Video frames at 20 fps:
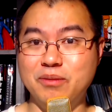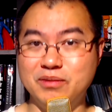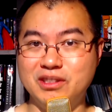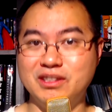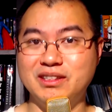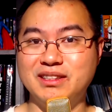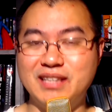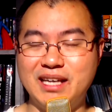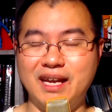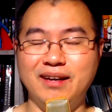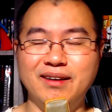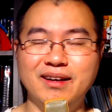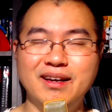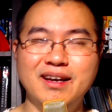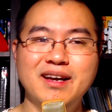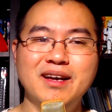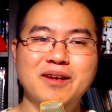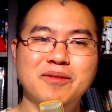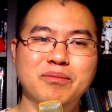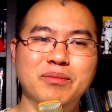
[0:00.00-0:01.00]
I'm just saying,
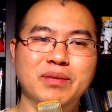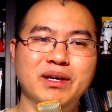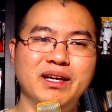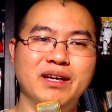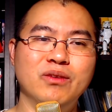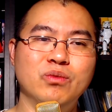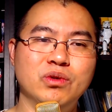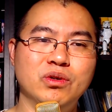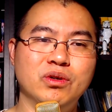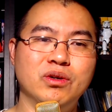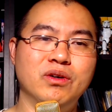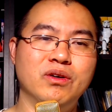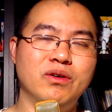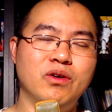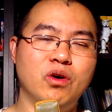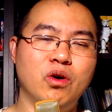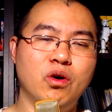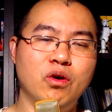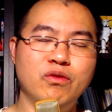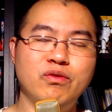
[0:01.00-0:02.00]
but
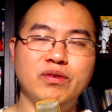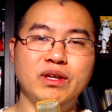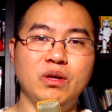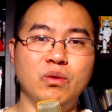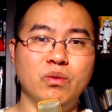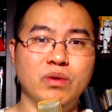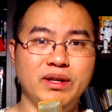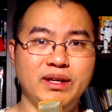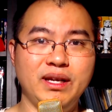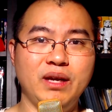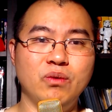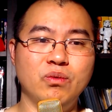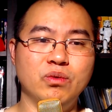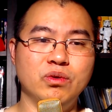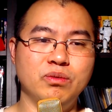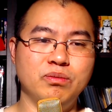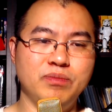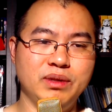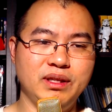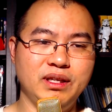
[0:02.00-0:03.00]
we'll hopefully one day
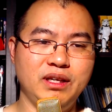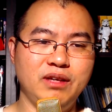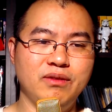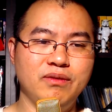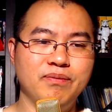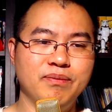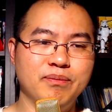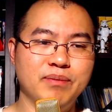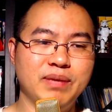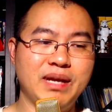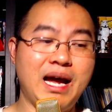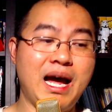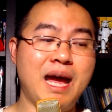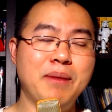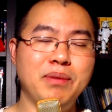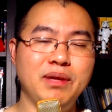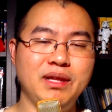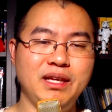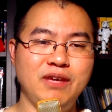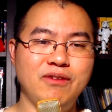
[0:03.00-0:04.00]
we'll believe. But
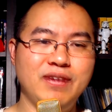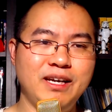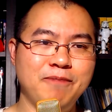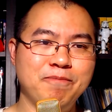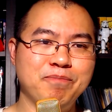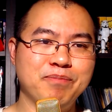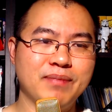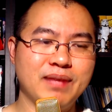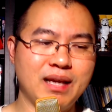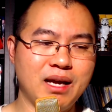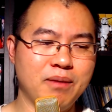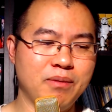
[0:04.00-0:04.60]
I believe in it.